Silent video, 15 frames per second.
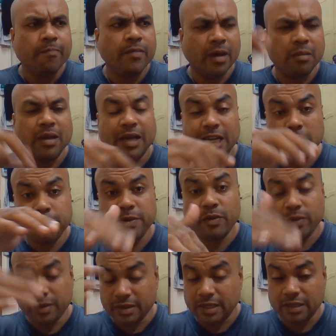I mean
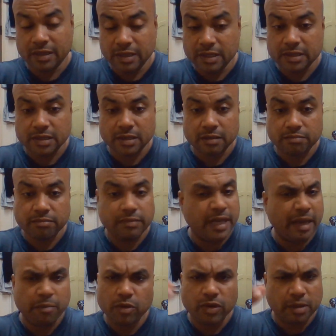HP. There's a
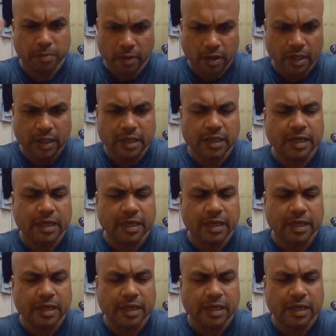name to the product.